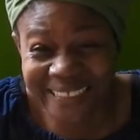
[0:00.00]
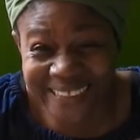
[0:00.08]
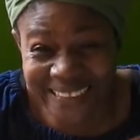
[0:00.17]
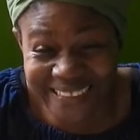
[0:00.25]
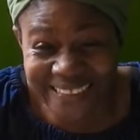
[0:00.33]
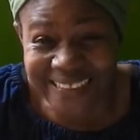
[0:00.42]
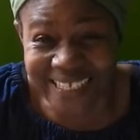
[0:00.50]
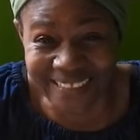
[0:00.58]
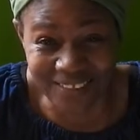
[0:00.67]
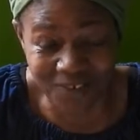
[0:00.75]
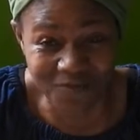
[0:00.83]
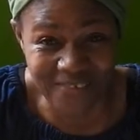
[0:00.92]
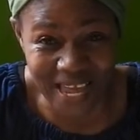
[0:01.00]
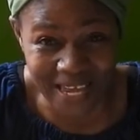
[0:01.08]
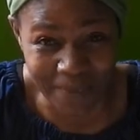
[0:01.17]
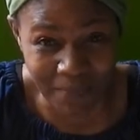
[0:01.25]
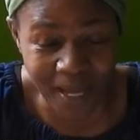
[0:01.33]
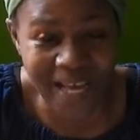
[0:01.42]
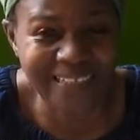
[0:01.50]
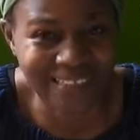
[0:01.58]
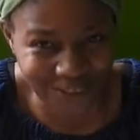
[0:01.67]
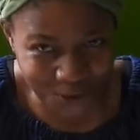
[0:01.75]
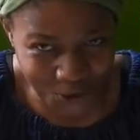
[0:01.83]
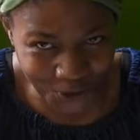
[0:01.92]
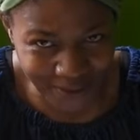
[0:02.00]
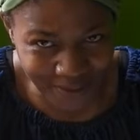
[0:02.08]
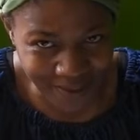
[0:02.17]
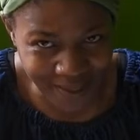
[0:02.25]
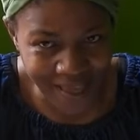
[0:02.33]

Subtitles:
this length of time on this earth.